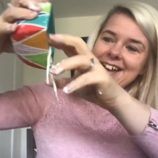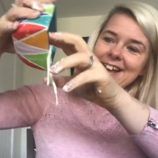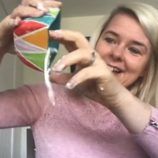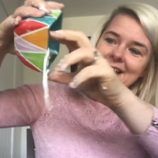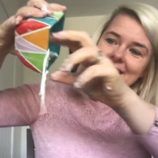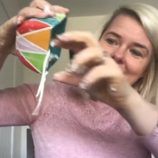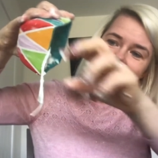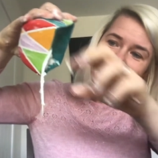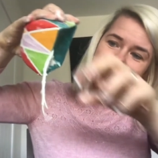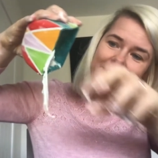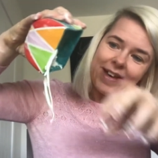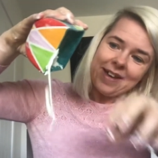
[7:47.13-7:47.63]

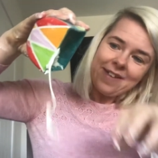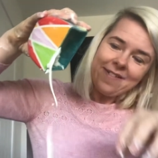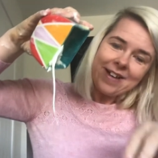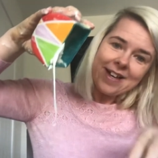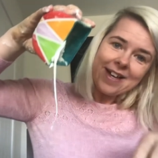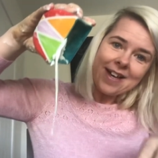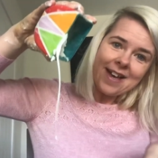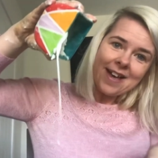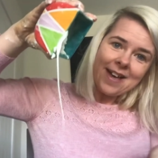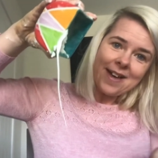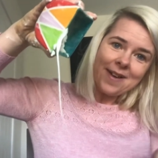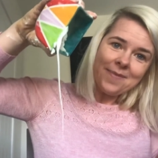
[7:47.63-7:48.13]
Oh, here
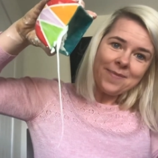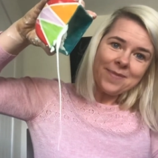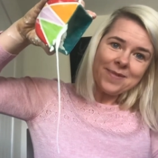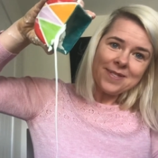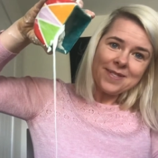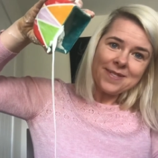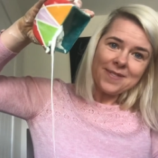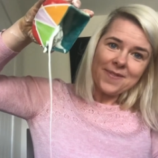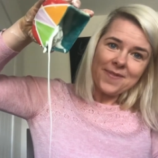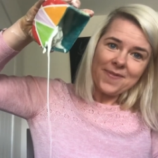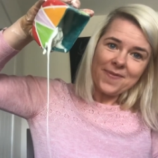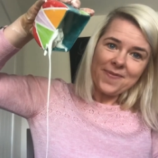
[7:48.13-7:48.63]
it comes.
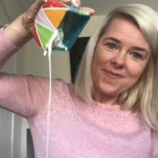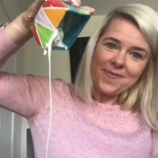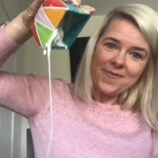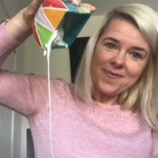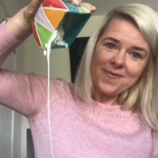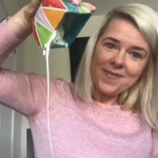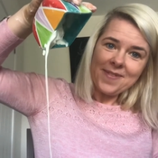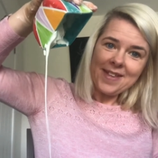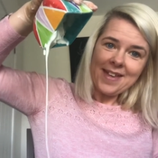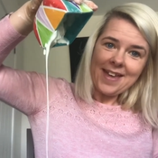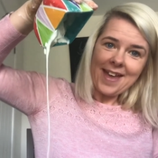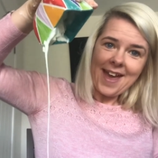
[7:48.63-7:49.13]

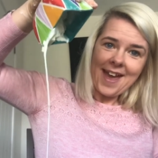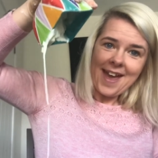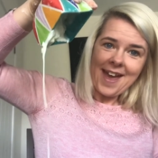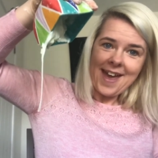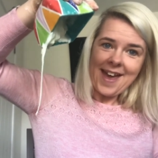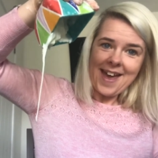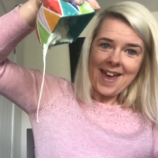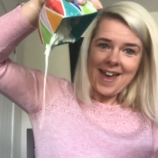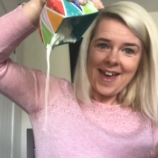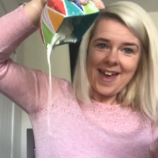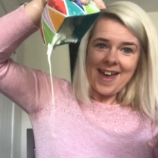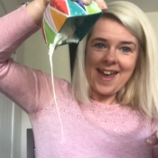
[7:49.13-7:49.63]

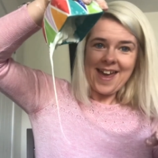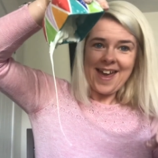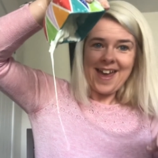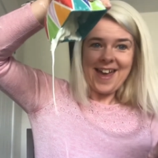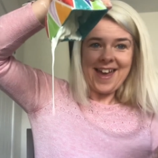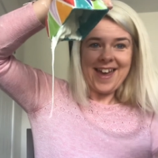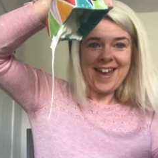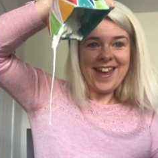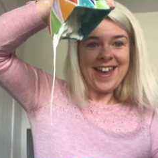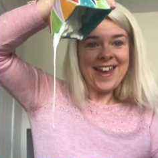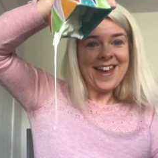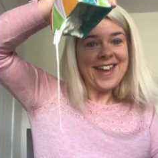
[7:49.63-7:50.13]

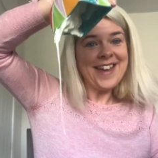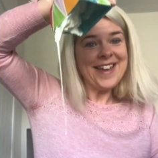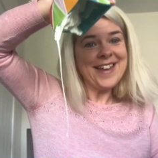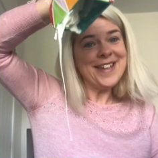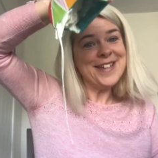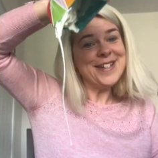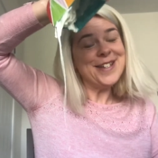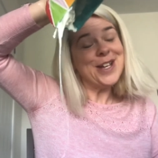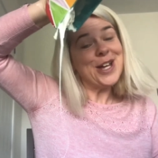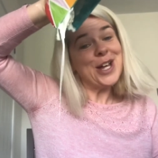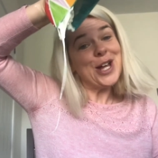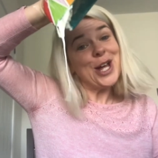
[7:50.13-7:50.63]

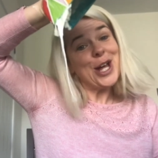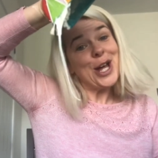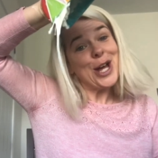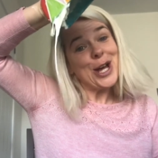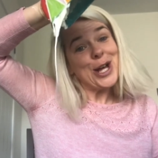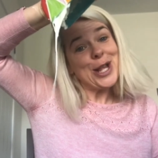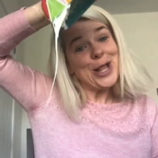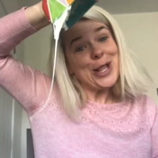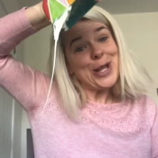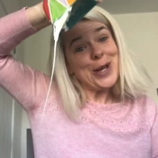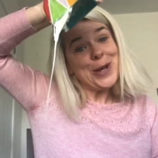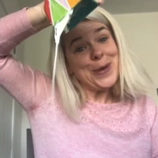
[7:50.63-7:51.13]
Yay!
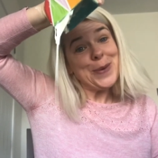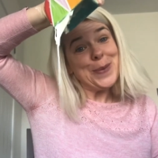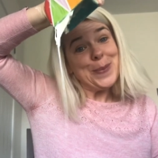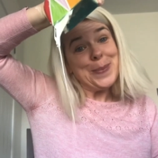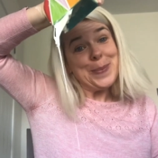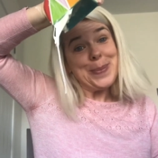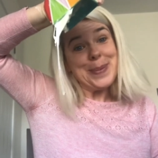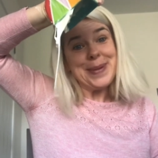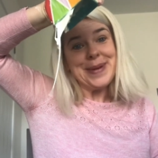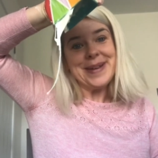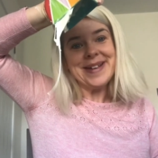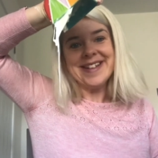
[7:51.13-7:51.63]

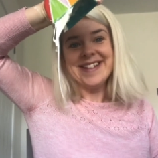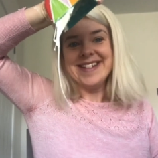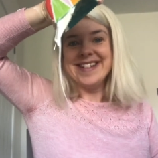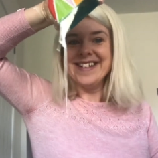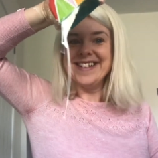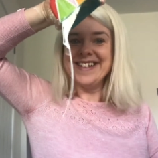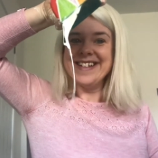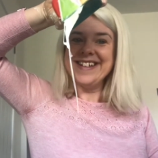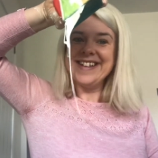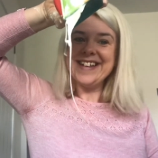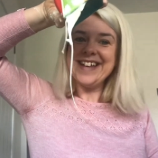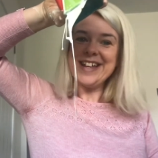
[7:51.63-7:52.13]
Gloop!
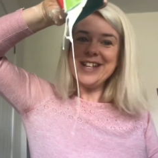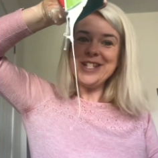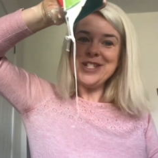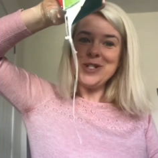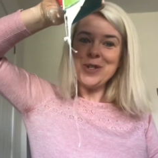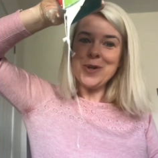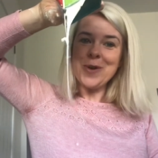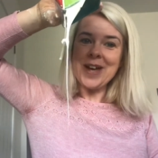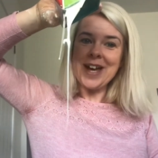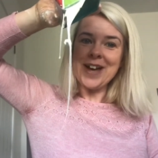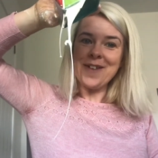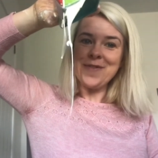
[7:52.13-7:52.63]

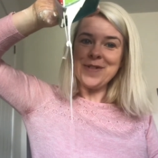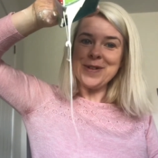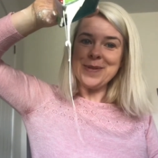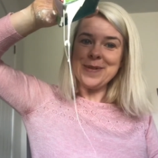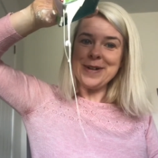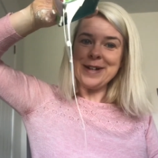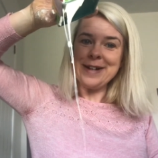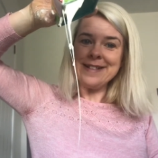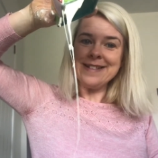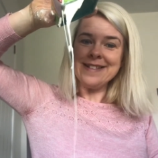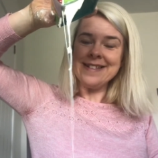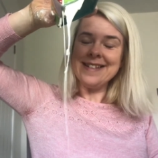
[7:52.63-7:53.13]
Enjoy,
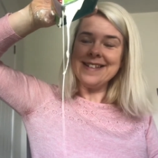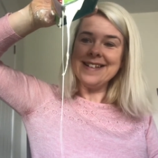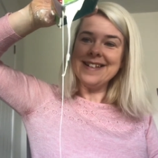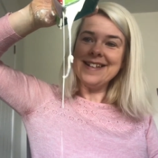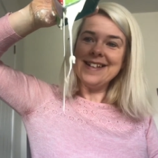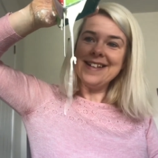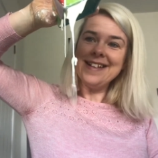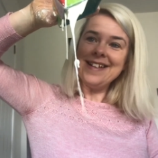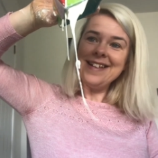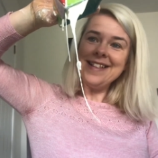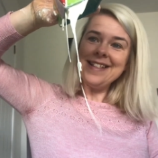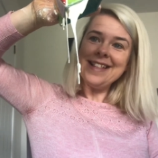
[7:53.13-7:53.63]
everyone.
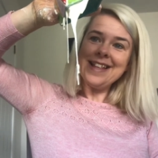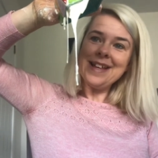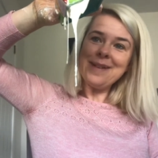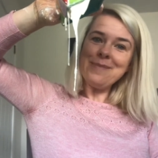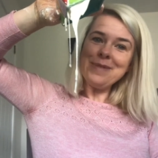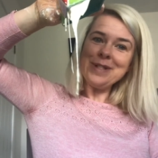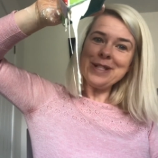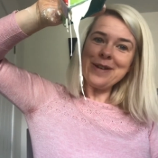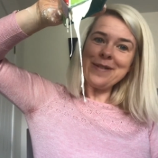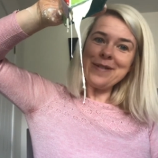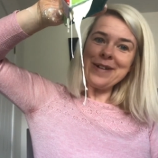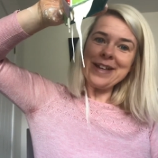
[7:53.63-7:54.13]
Let
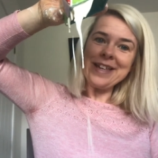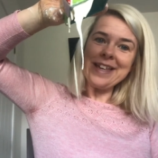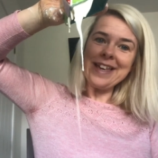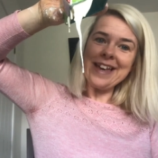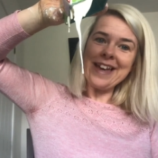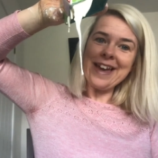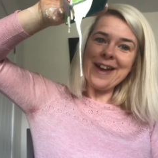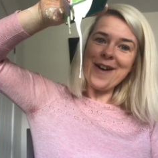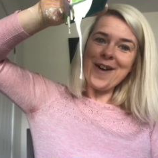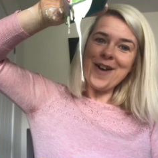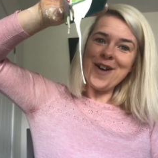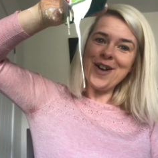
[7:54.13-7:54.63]
me know how you
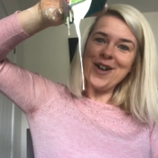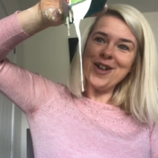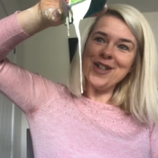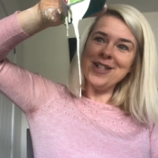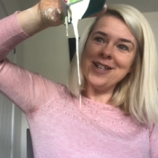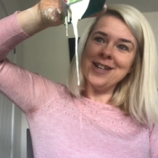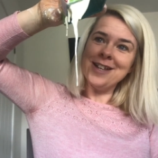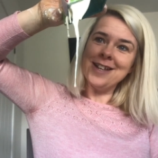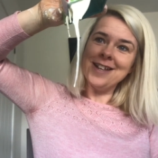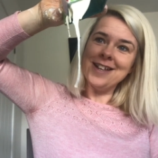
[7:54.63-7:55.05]
get on.